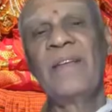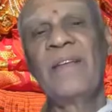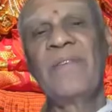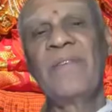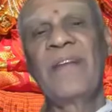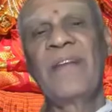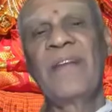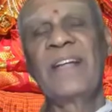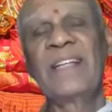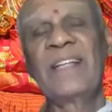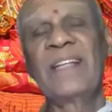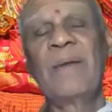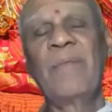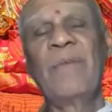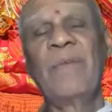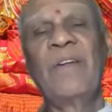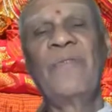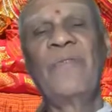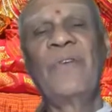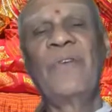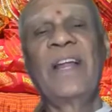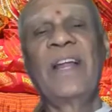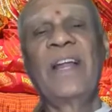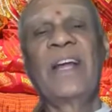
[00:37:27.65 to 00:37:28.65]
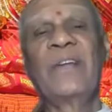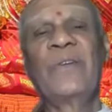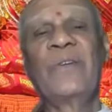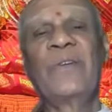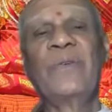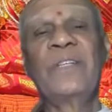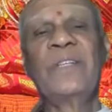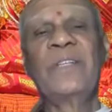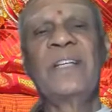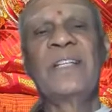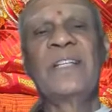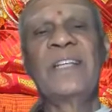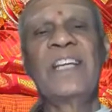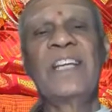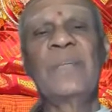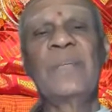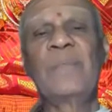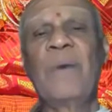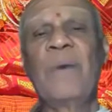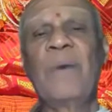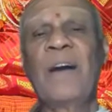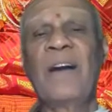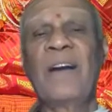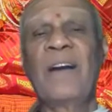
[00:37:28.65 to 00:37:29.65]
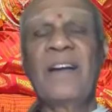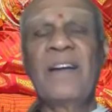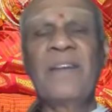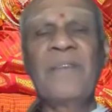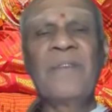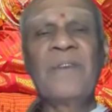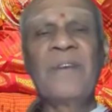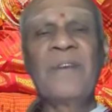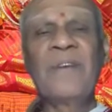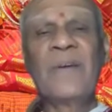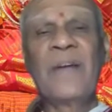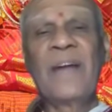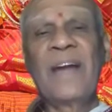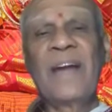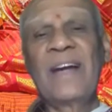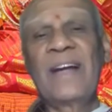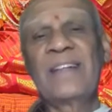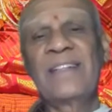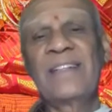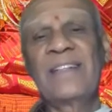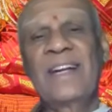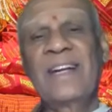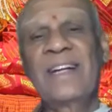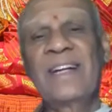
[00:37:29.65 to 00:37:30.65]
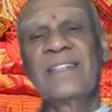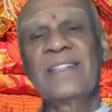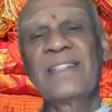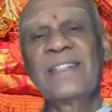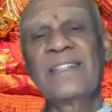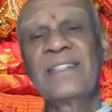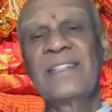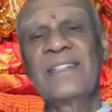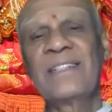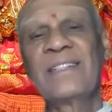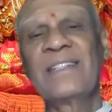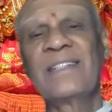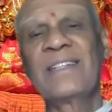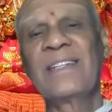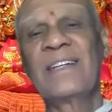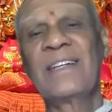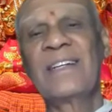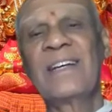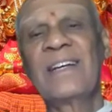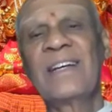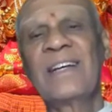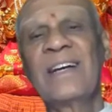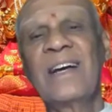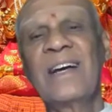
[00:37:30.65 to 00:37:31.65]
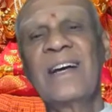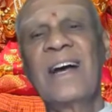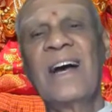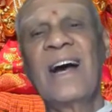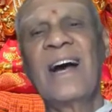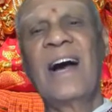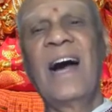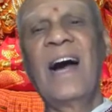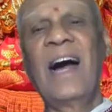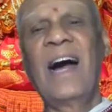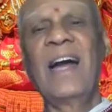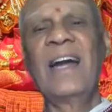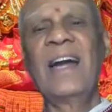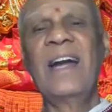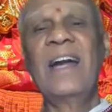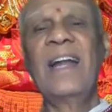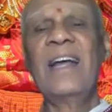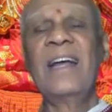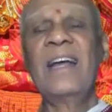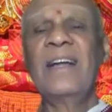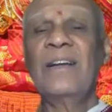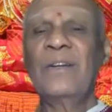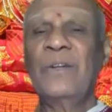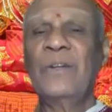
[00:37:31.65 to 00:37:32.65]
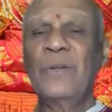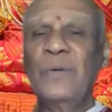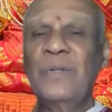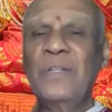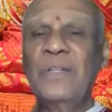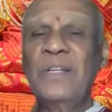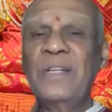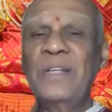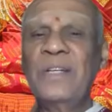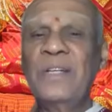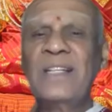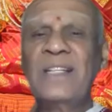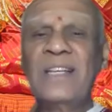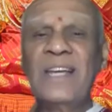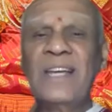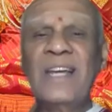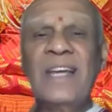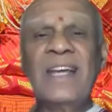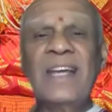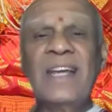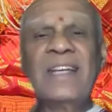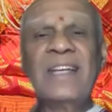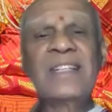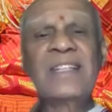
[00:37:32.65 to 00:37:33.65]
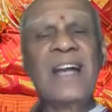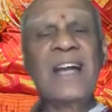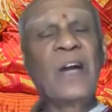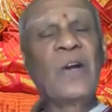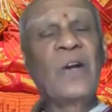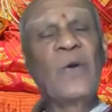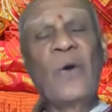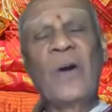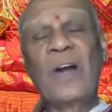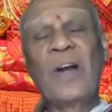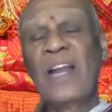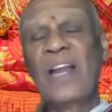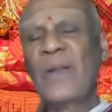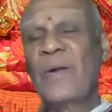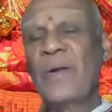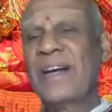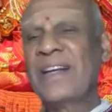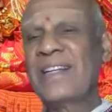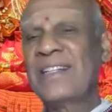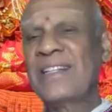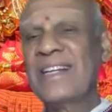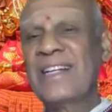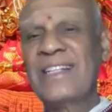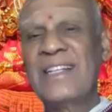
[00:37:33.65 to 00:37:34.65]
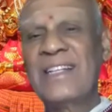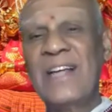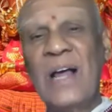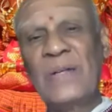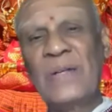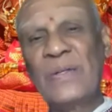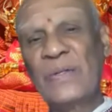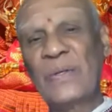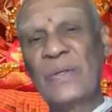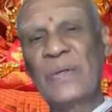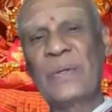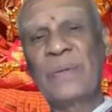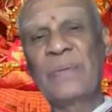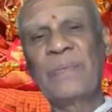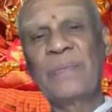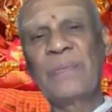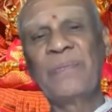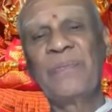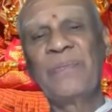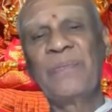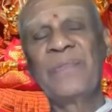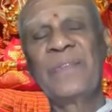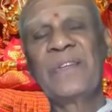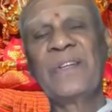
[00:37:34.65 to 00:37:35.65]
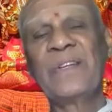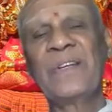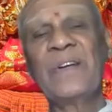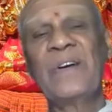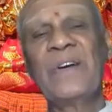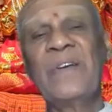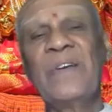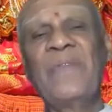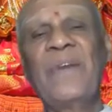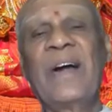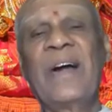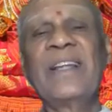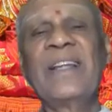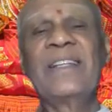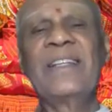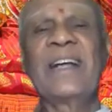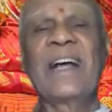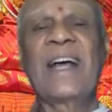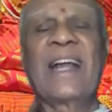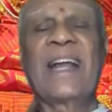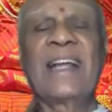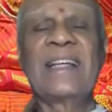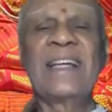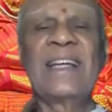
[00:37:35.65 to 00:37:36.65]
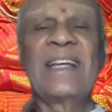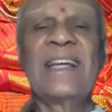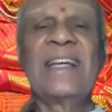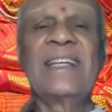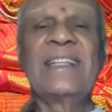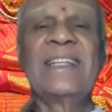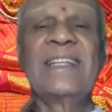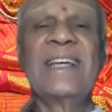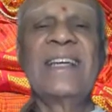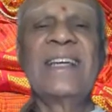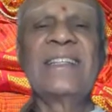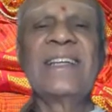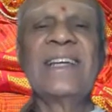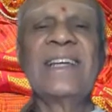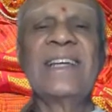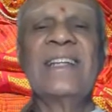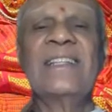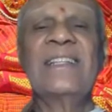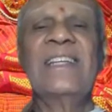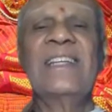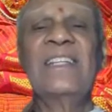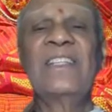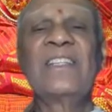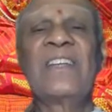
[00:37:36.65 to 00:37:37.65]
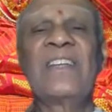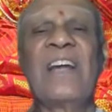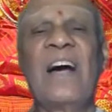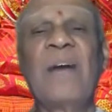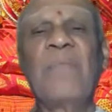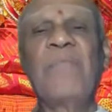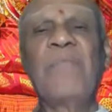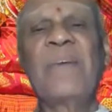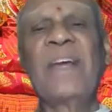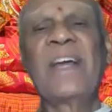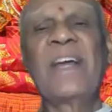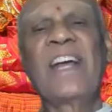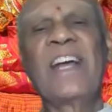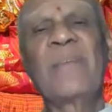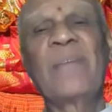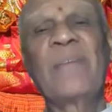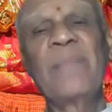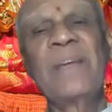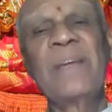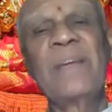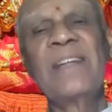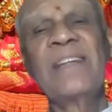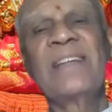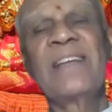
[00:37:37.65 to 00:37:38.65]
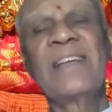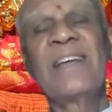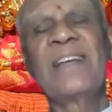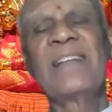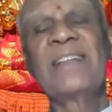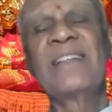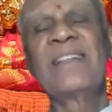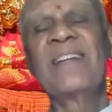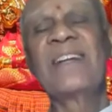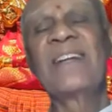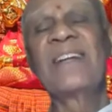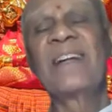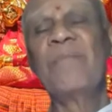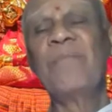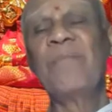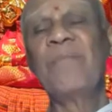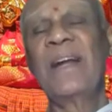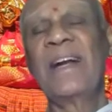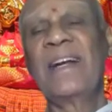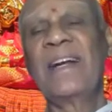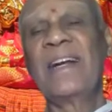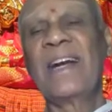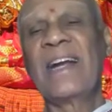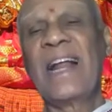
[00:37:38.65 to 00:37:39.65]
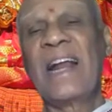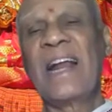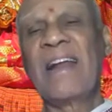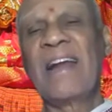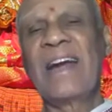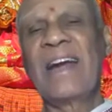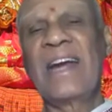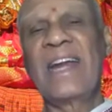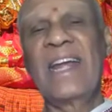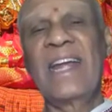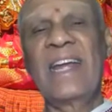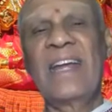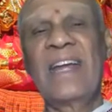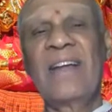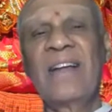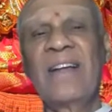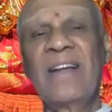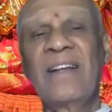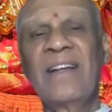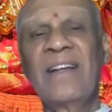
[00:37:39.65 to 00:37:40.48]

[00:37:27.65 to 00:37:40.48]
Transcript: For example, if you take New Jersey is part of United States. And New Jersey is not totally United States also. For the Shankaracharya says, this topic has been discussed and completed already.